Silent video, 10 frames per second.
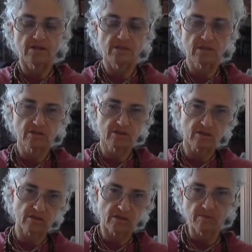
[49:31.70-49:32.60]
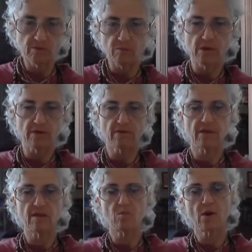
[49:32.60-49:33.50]
That seems to be a
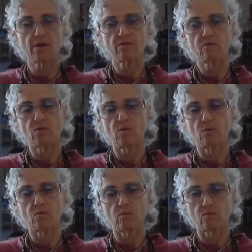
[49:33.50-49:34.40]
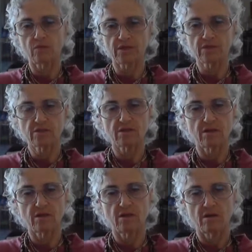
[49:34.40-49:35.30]
theme running through this,
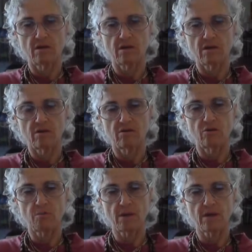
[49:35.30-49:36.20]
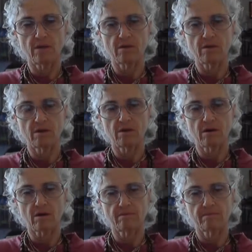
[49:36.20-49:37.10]
to be
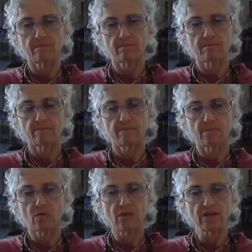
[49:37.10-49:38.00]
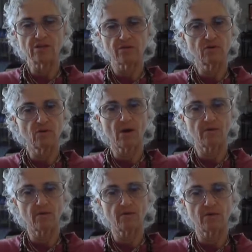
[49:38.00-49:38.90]
offensive to other
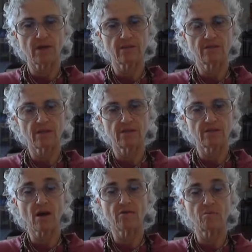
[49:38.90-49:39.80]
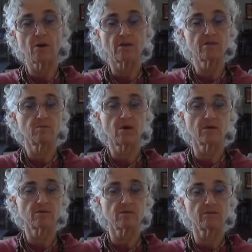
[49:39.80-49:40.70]
living entities, other parts and
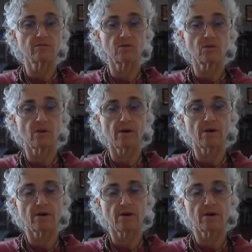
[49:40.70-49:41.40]
parcels of the Lord.